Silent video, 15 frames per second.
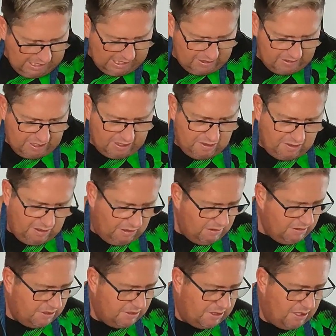And then
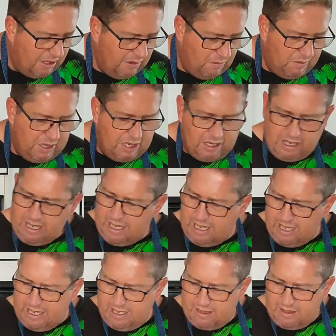lastly, we're going
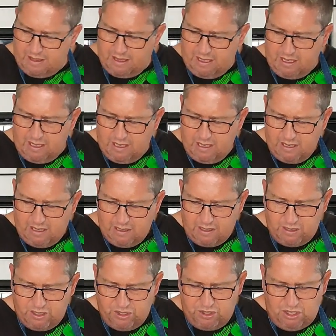to add the
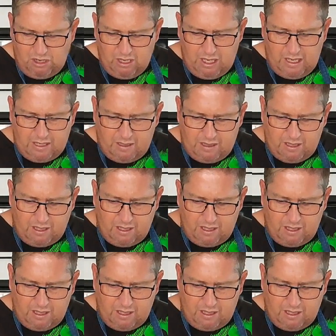chocolate.